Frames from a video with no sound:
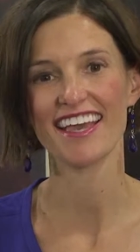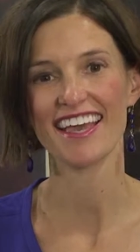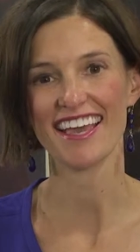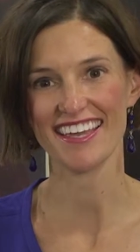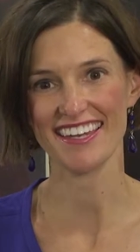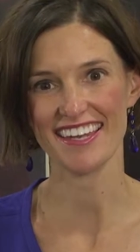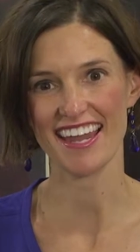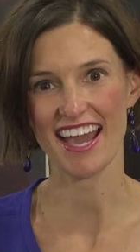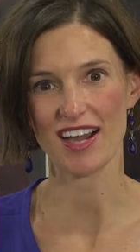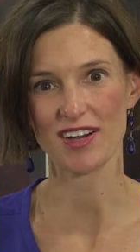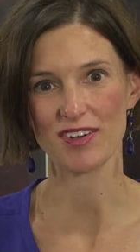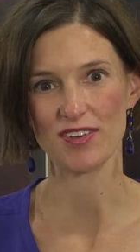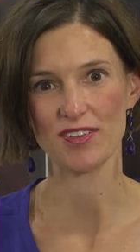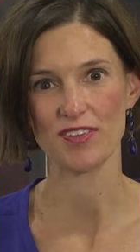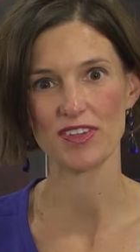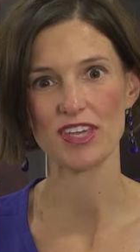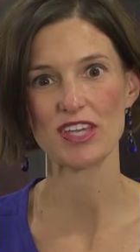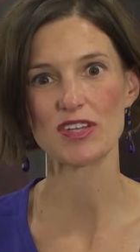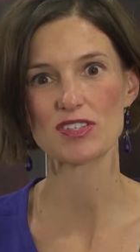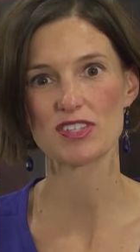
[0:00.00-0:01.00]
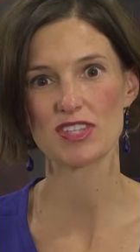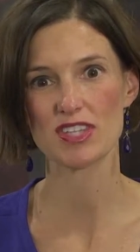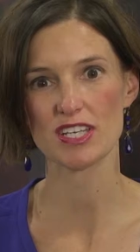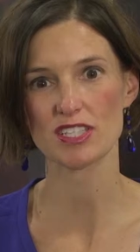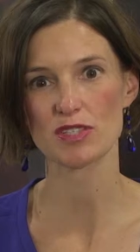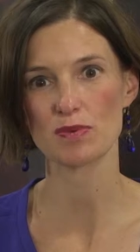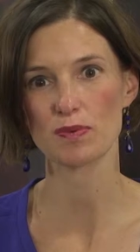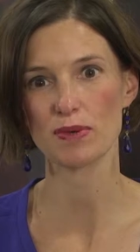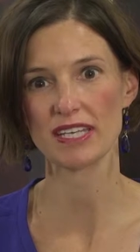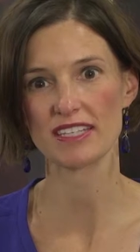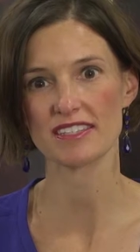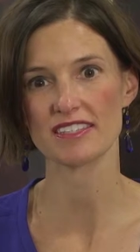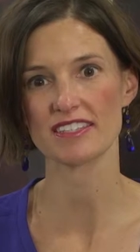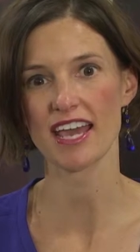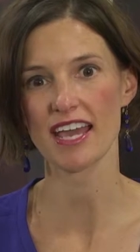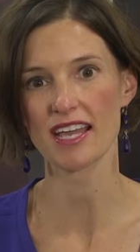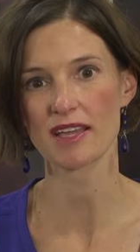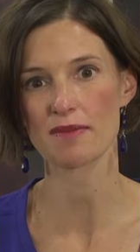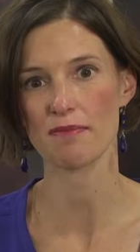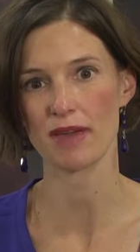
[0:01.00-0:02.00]
And now, here's this week's
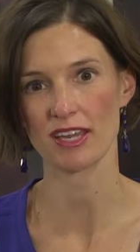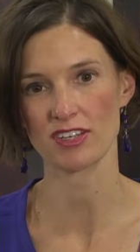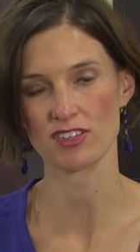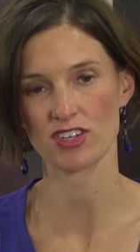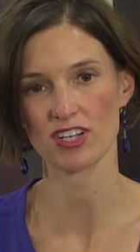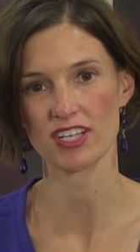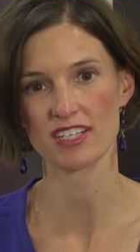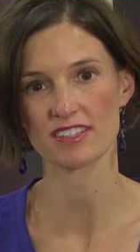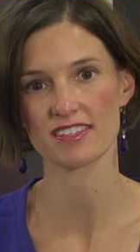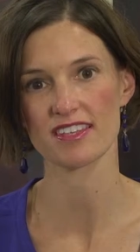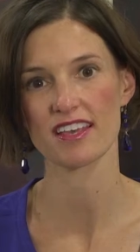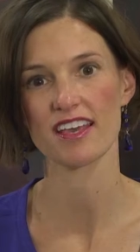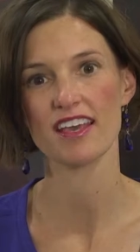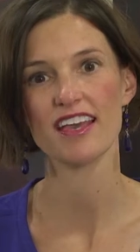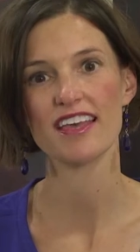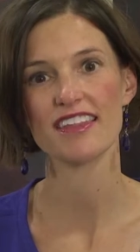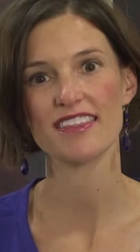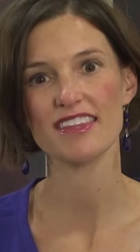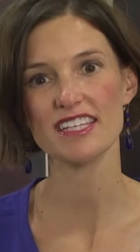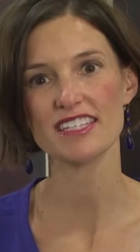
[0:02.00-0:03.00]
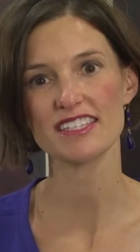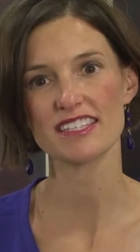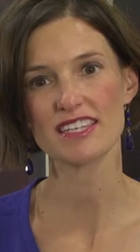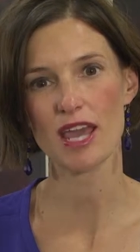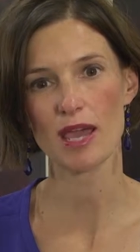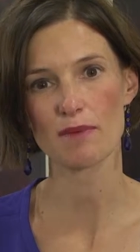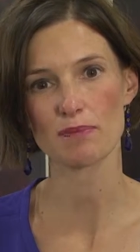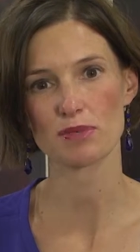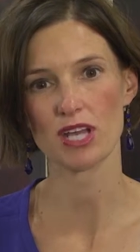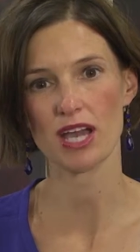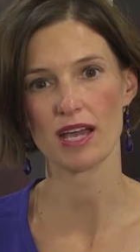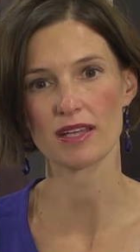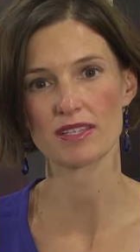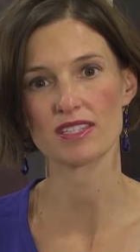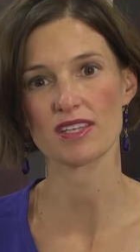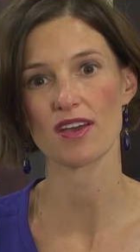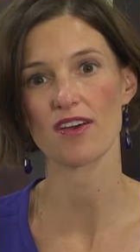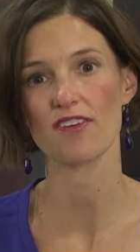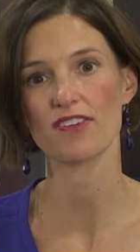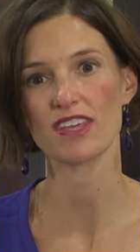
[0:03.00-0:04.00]
Tech Metrics. These
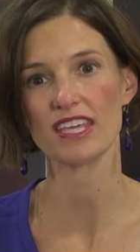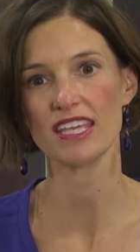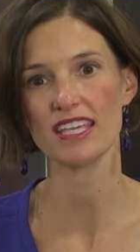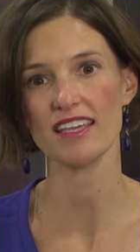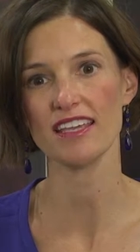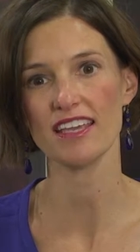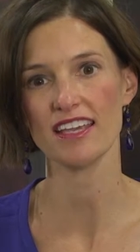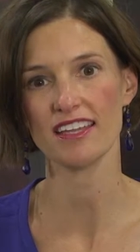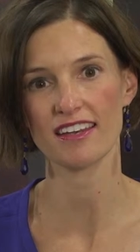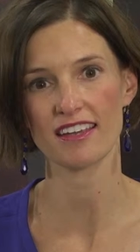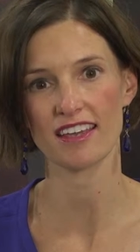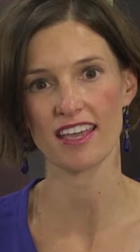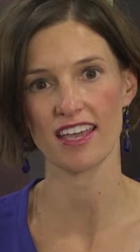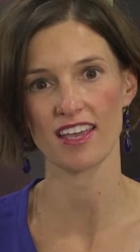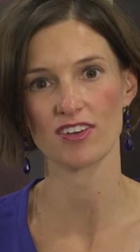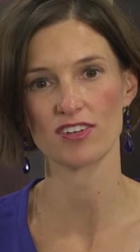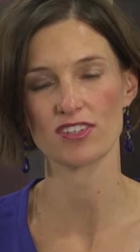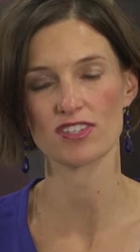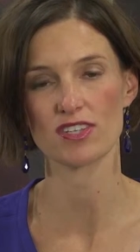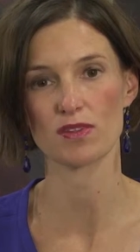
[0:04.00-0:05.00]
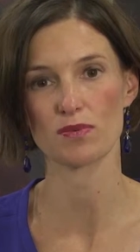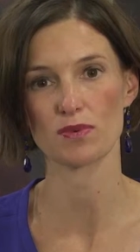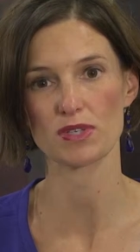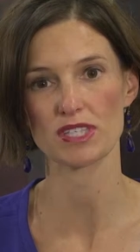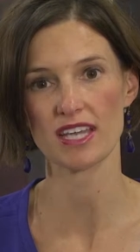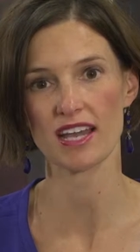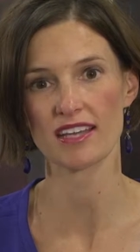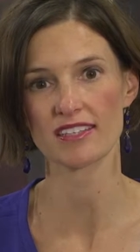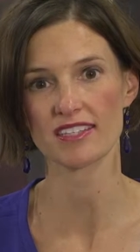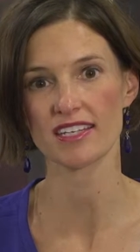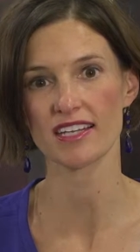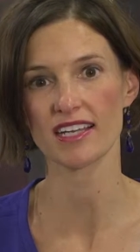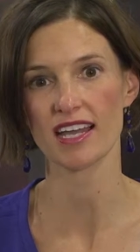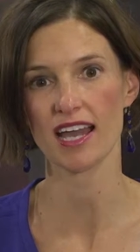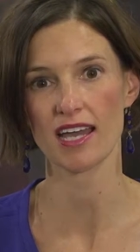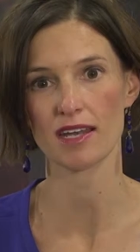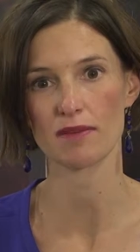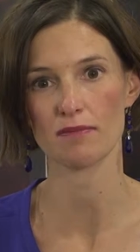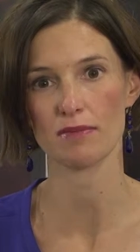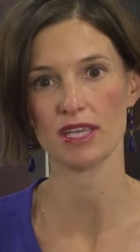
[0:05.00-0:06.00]
snapshots of key indicators in the Wisconsin
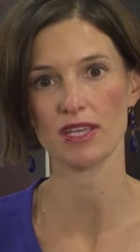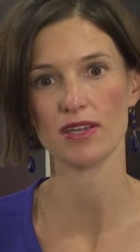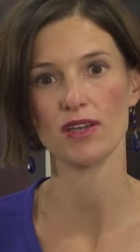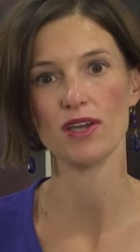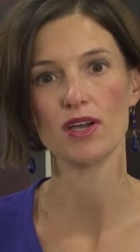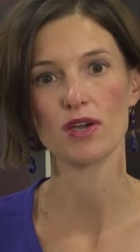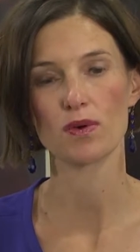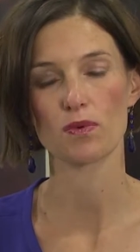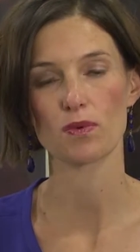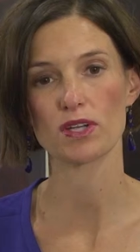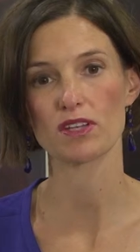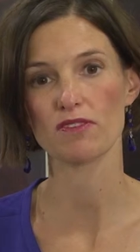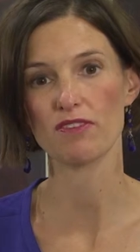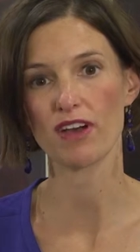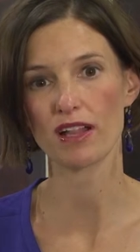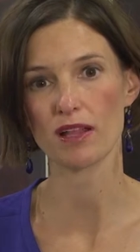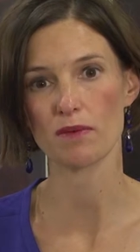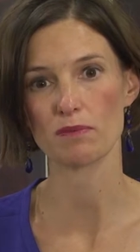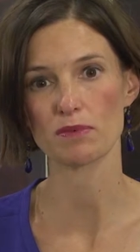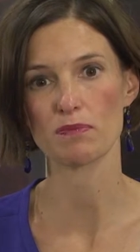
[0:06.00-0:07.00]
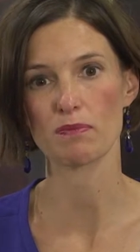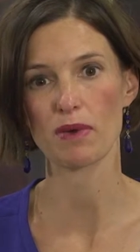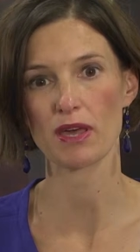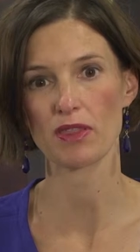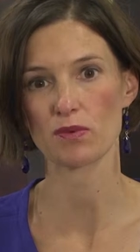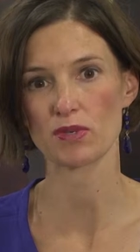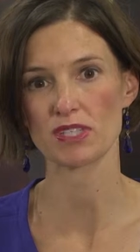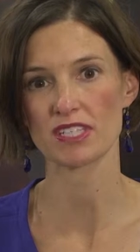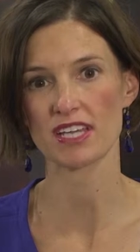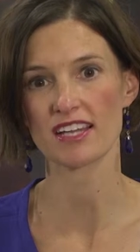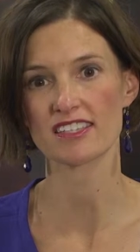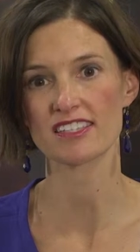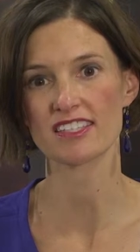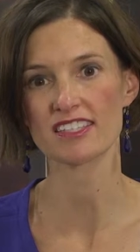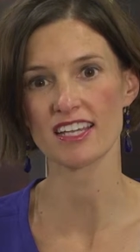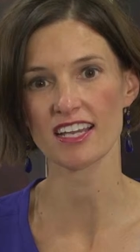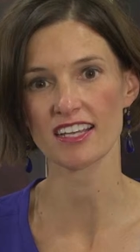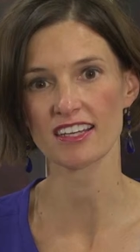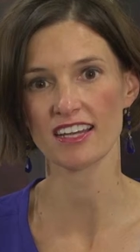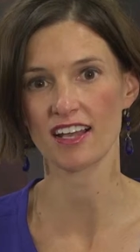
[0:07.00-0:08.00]
economy were developed by the Wisconsin
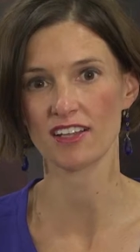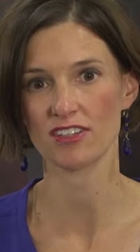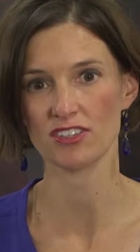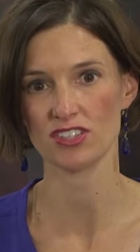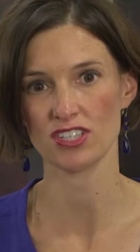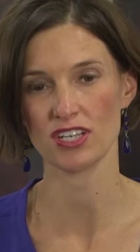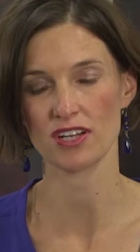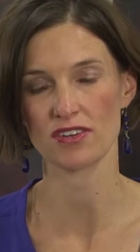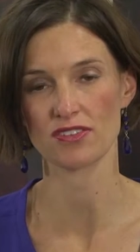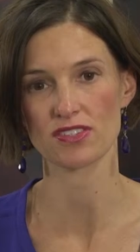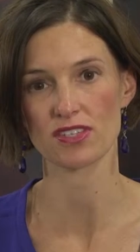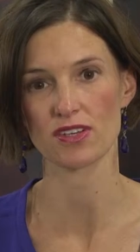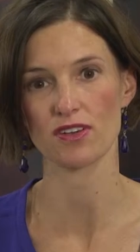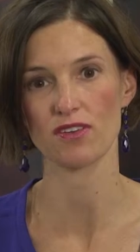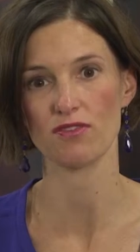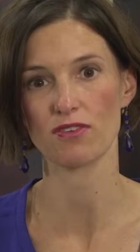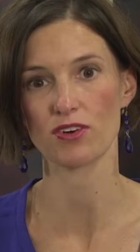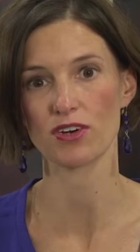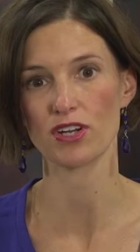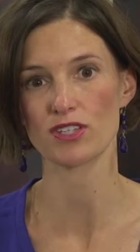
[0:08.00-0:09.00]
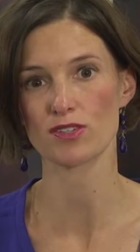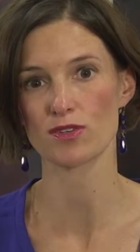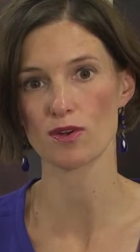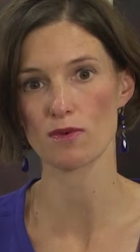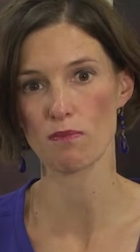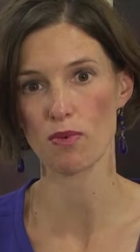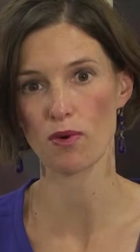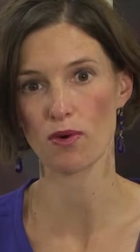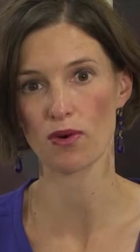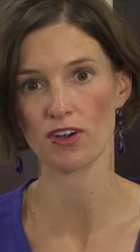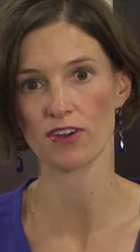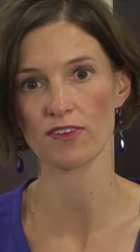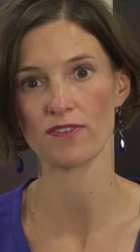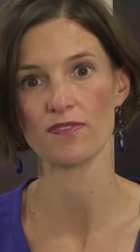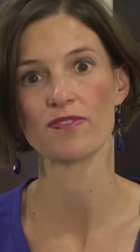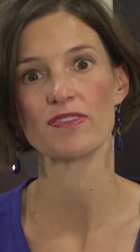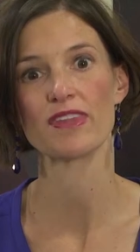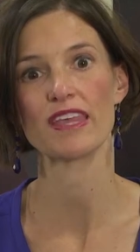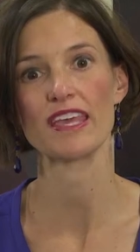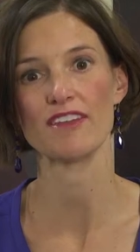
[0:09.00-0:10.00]
Technology Council for its report,
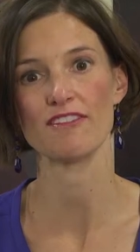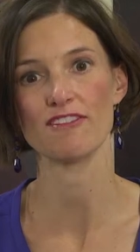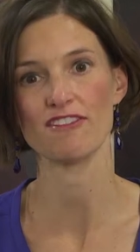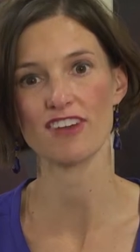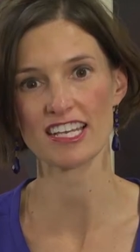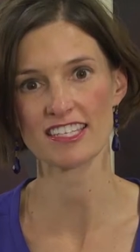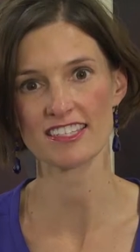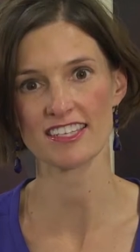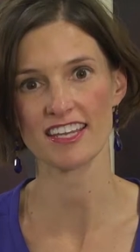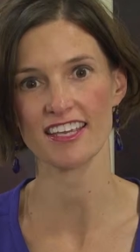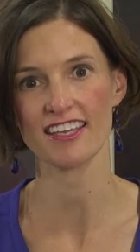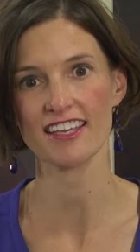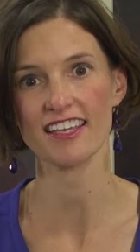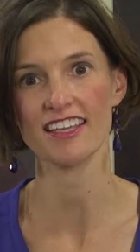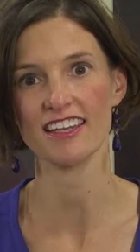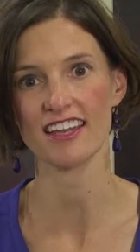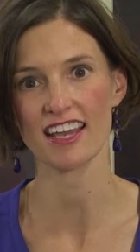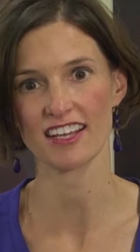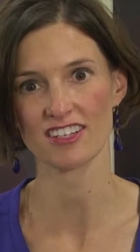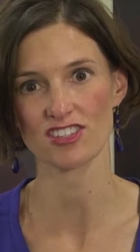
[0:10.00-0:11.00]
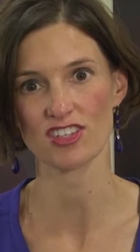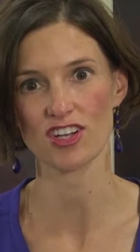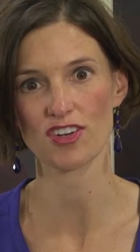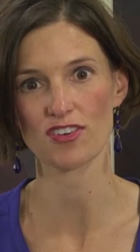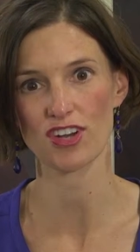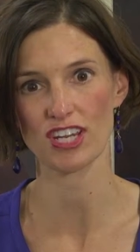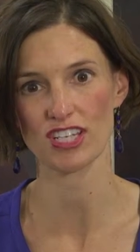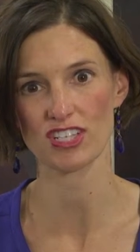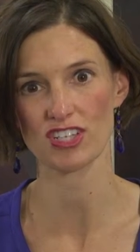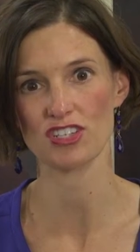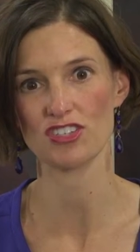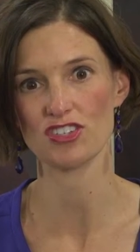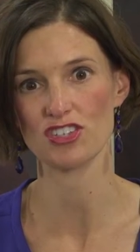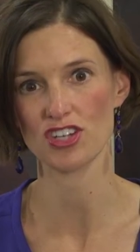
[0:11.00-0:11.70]
Investing in Next Generation